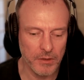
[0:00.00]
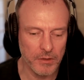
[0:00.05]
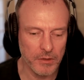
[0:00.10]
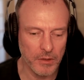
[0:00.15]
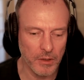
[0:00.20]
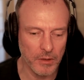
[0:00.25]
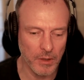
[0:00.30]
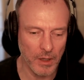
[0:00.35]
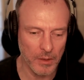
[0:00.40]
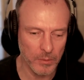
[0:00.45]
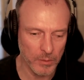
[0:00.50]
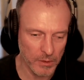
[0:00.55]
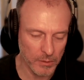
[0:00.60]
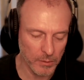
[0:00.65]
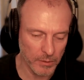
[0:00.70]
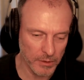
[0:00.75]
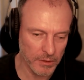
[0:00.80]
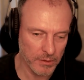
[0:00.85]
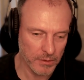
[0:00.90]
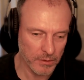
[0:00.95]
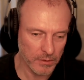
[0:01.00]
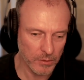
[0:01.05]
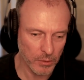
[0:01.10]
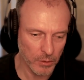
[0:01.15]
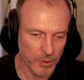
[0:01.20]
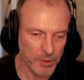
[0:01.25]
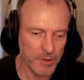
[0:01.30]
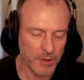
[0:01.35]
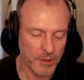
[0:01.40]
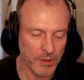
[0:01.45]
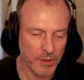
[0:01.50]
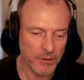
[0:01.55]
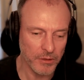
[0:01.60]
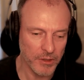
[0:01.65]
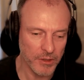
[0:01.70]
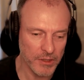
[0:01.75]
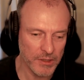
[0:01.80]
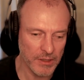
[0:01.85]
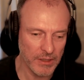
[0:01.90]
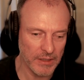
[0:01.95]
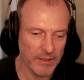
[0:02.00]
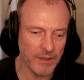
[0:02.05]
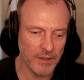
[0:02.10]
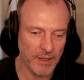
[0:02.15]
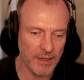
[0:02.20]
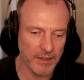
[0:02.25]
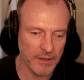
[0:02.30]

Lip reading: So I work with Torsten and Christina there,